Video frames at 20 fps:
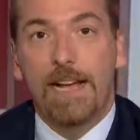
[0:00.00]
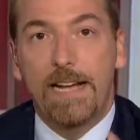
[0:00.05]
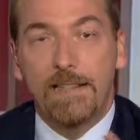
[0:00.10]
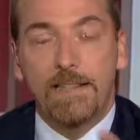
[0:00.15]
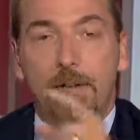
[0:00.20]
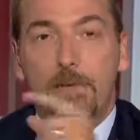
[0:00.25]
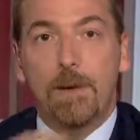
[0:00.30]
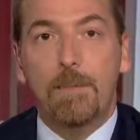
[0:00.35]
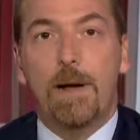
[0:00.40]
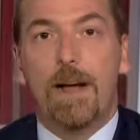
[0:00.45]

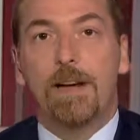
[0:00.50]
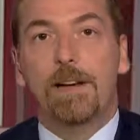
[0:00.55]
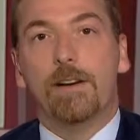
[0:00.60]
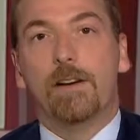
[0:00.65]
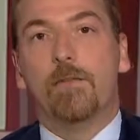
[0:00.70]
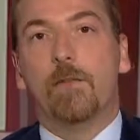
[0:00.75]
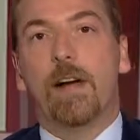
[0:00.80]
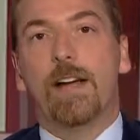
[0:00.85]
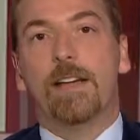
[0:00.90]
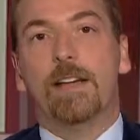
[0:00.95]
It's a
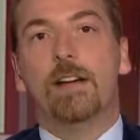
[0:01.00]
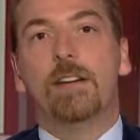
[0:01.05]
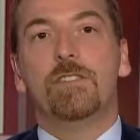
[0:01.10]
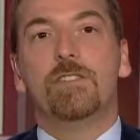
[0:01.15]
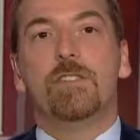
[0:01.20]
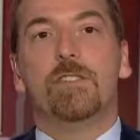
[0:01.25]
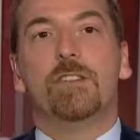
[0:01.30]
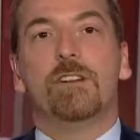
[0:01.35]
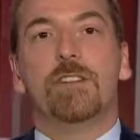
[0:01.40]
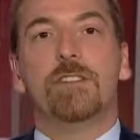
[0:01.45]
reminder of why
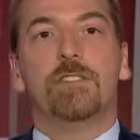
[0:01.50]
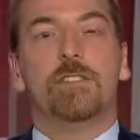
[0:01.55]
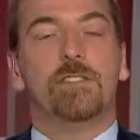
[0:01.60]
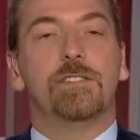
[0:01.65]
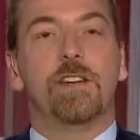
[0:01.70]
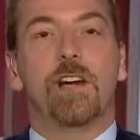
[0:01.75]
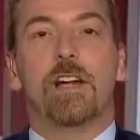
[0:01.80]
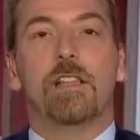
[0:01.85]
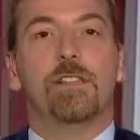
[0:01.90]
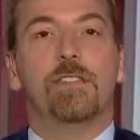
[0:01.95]
young journalists
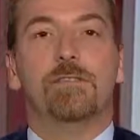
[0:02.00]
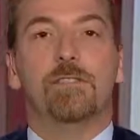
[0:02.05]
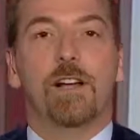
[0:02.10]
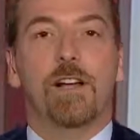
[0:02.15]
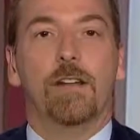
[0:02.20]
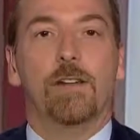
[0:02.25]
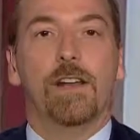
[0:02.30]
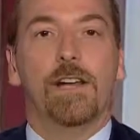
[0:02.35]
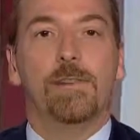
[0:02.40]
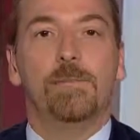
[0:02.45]
are taught the
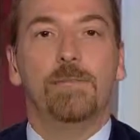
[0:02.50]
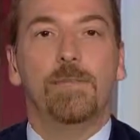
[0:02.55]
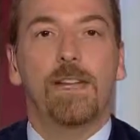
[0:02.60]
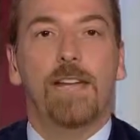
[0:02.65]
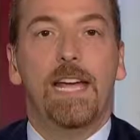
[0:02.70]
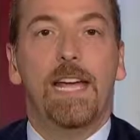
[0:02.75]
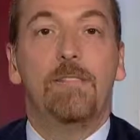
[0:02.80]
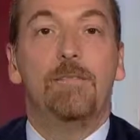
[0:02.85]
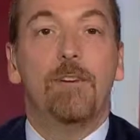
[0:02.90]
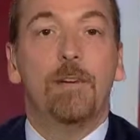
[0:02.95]
following
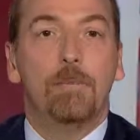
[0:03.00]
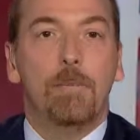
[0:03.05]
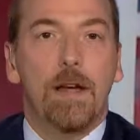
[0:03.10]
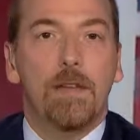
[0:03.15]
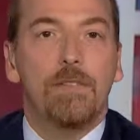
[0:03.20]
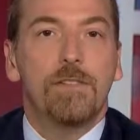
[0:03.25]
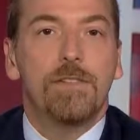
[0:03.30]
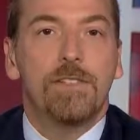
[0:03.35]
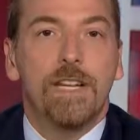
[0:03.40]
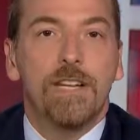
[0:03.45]
If your
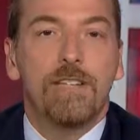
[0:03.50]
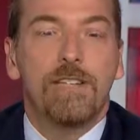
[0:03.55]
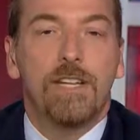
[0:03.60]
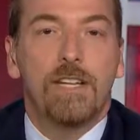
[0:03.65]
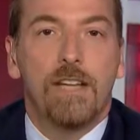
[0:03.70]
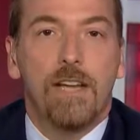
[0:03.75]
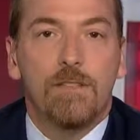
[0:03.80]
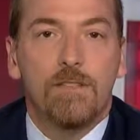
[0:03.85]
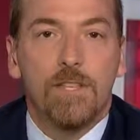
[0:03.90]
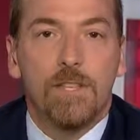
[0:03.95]
mother says
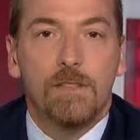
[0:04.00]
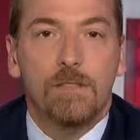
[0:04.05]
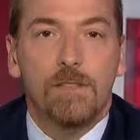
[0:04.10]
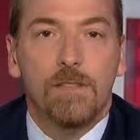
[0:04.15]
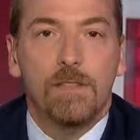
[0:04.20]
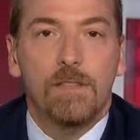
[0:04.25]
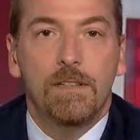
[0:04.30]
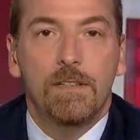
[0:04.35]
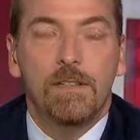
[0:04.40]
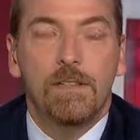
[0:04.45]
she loves you,